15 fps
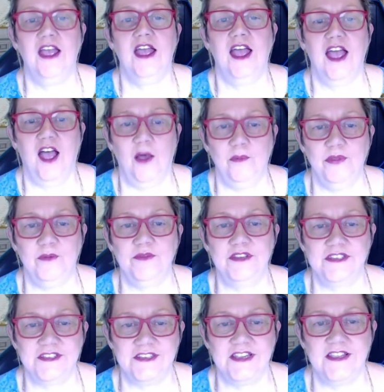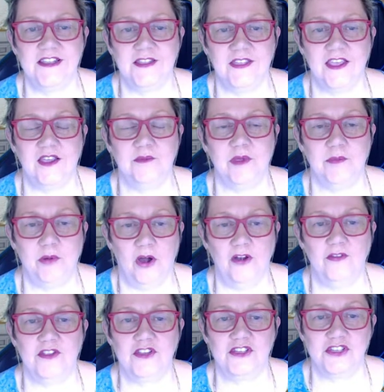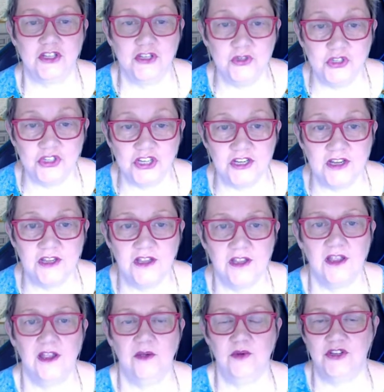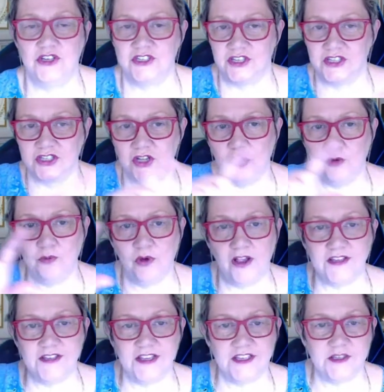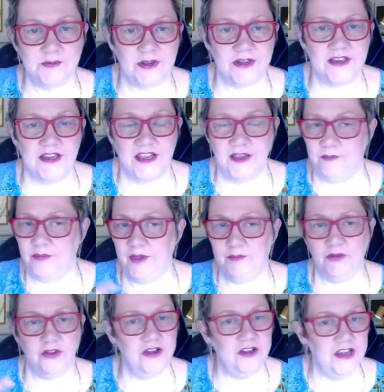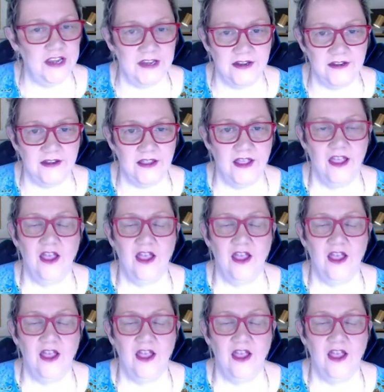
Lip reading: help them to see that they can be part of the solution, which is a slow process, but people are needed,